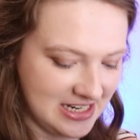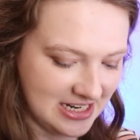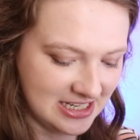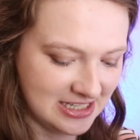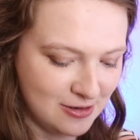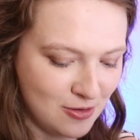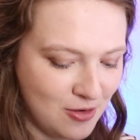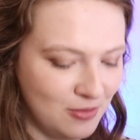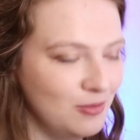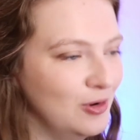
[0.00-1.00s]
It is
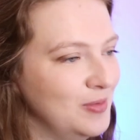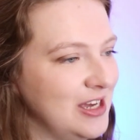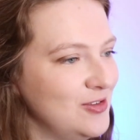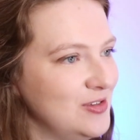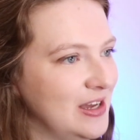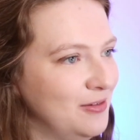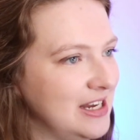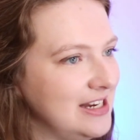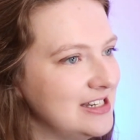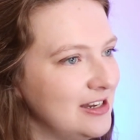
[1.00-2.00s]
not what makes you sound
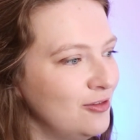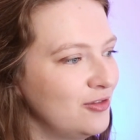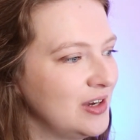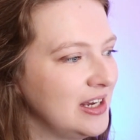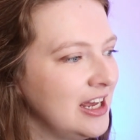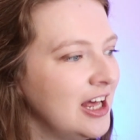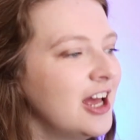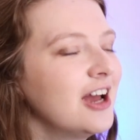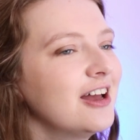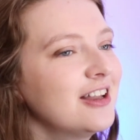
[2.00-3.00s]
native.
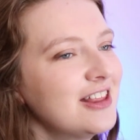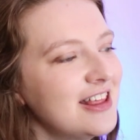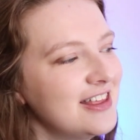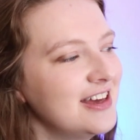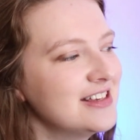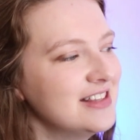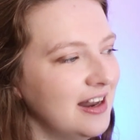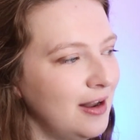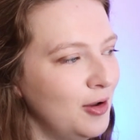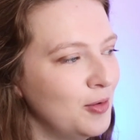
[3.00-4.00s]
Another thing is that
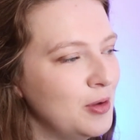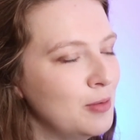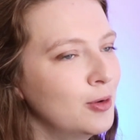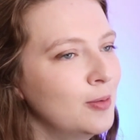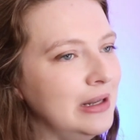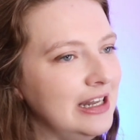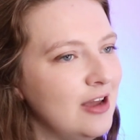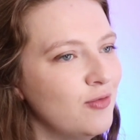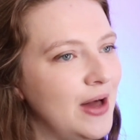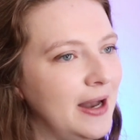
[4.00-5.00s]
a lot of people
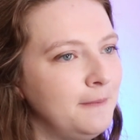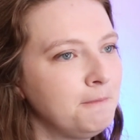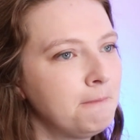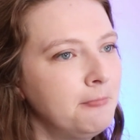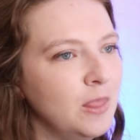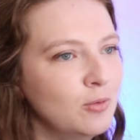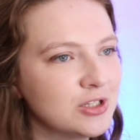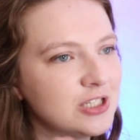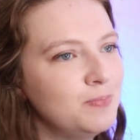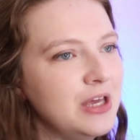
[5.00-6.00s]
believe that you
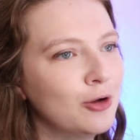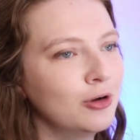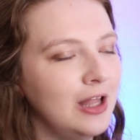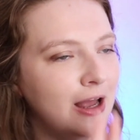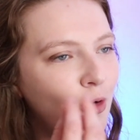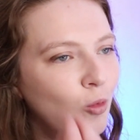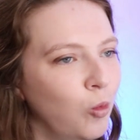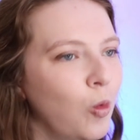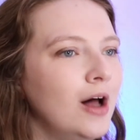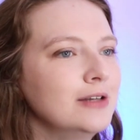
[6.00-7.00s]
must speak with like
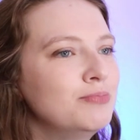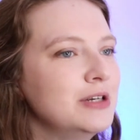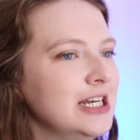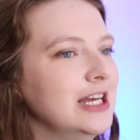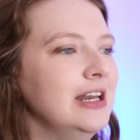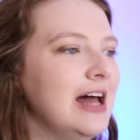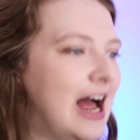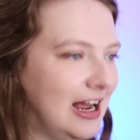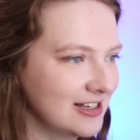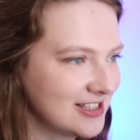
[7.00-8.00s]
one particular
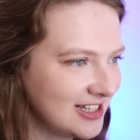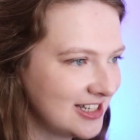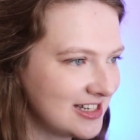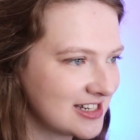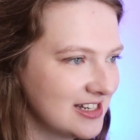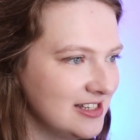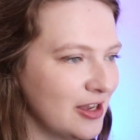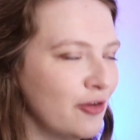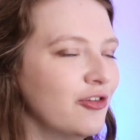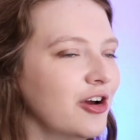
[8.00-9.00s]
accent.
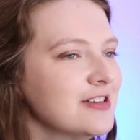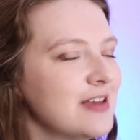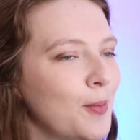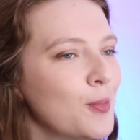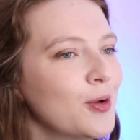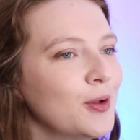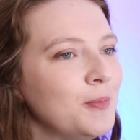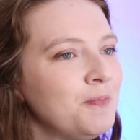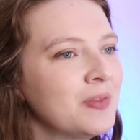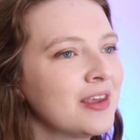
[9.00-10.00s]
So, for
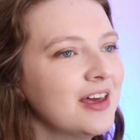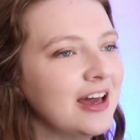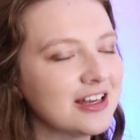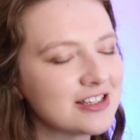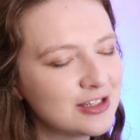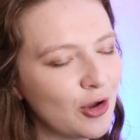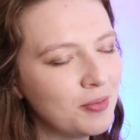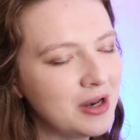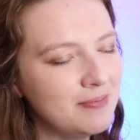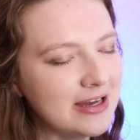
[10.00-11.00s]
example, I get so
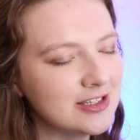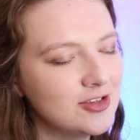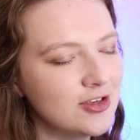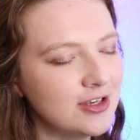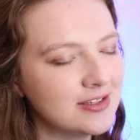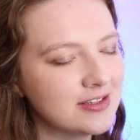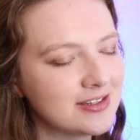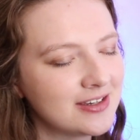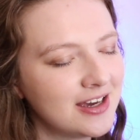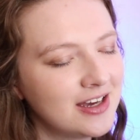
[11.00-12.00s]
many
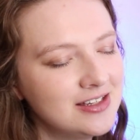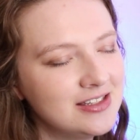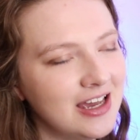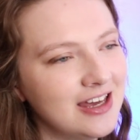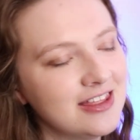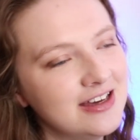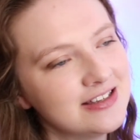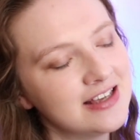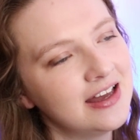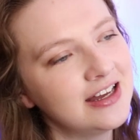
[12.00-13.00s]
messages saying things
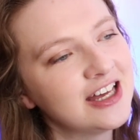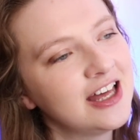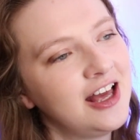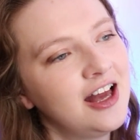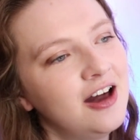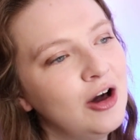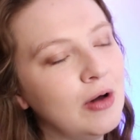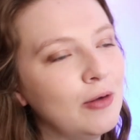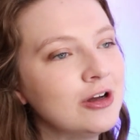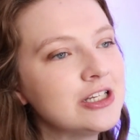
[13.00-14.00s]
like, oh,
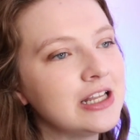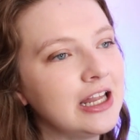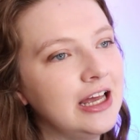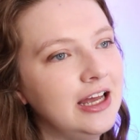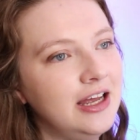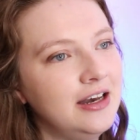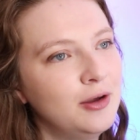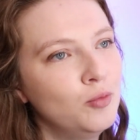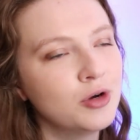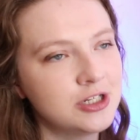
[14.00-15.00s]
I want to learn
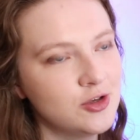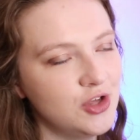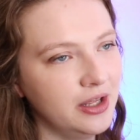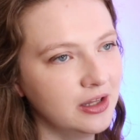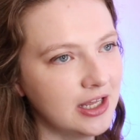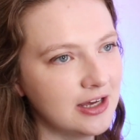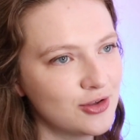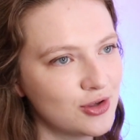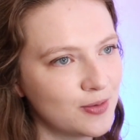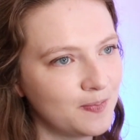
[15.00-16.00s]
British
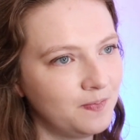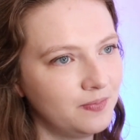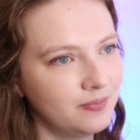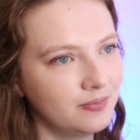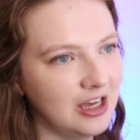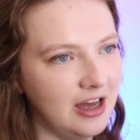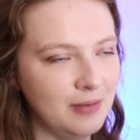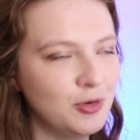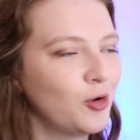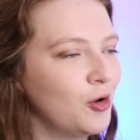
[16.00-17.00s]
English.
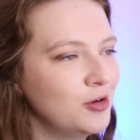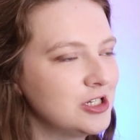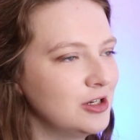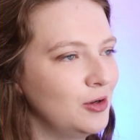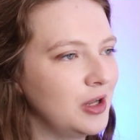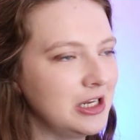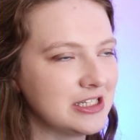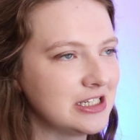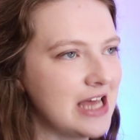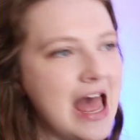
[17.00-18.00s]
I'm not going to
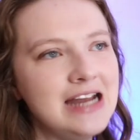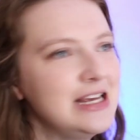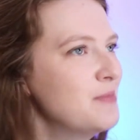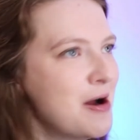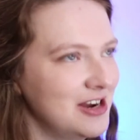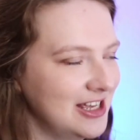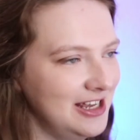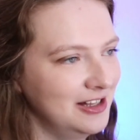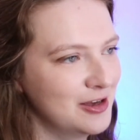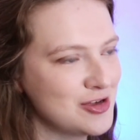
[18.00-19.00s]
listen to any American
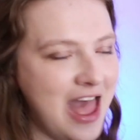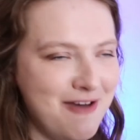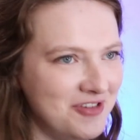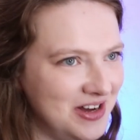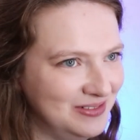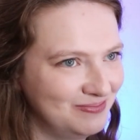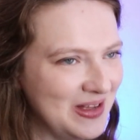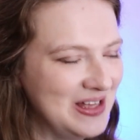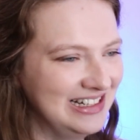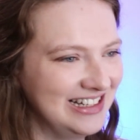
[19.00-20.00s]
English ever.
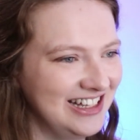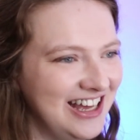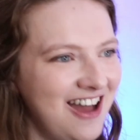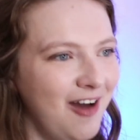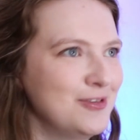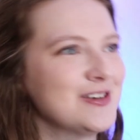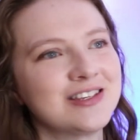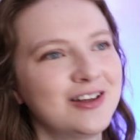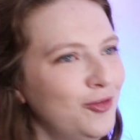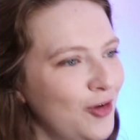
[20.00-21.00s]
I'm just
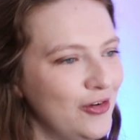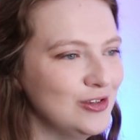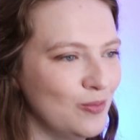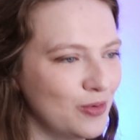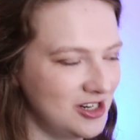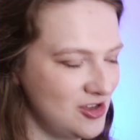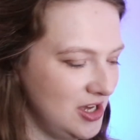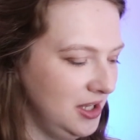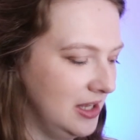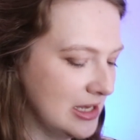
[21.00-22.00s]
going to focus on British
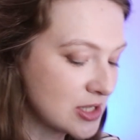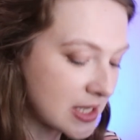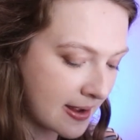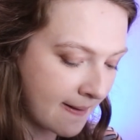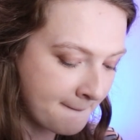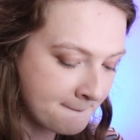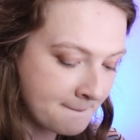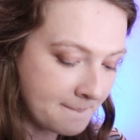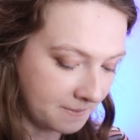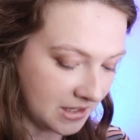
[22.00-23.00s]
English.
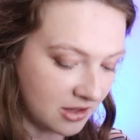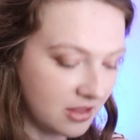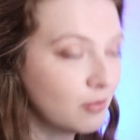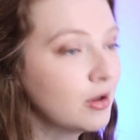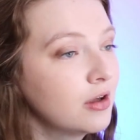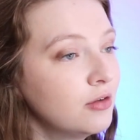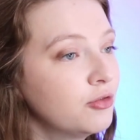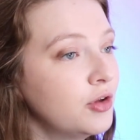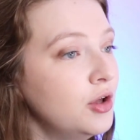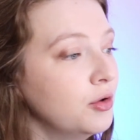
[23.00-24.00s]
And I think, well, good
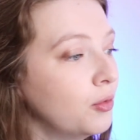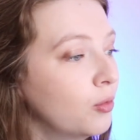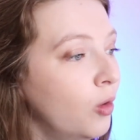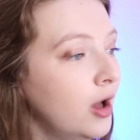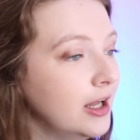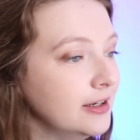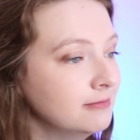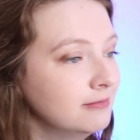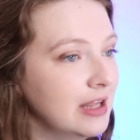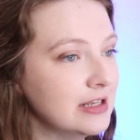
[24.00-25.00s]
for you. One,
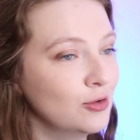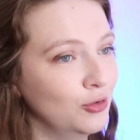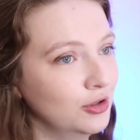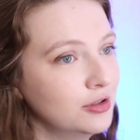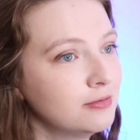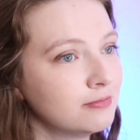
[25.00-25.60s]
that's not good.